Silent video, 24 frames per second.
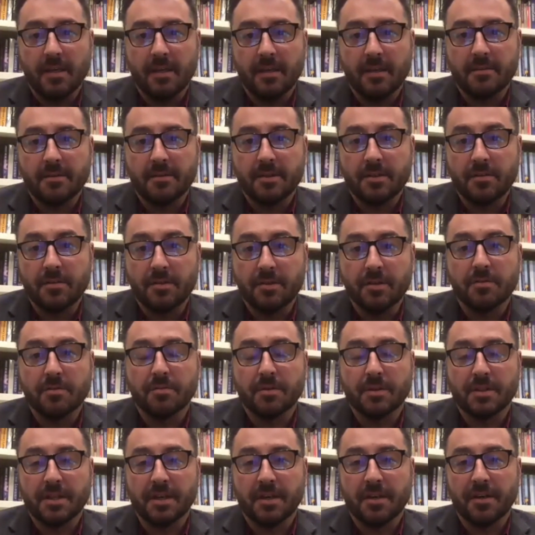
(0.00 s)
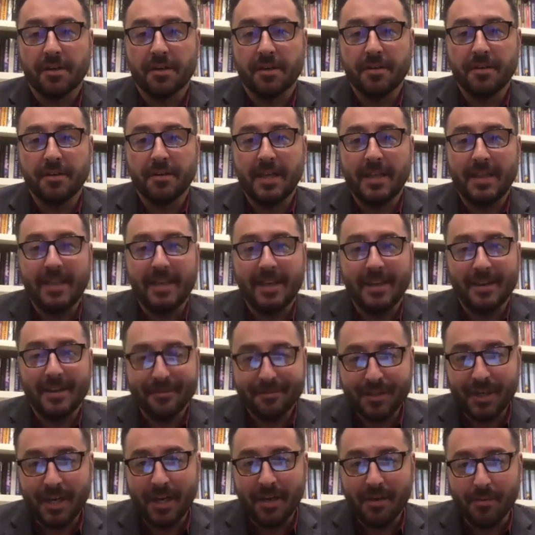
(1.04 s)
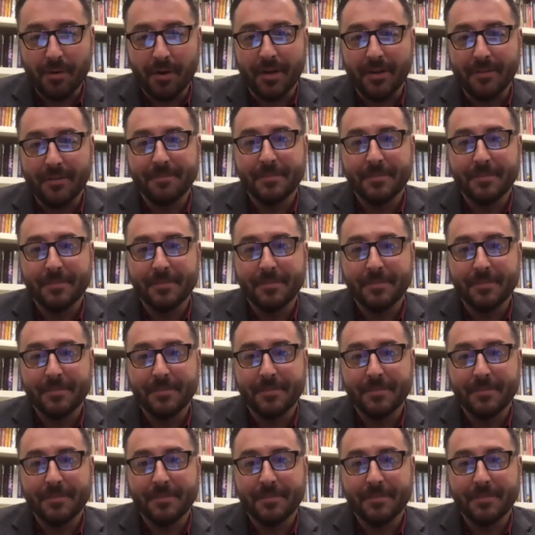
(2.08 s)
students return at the end of January.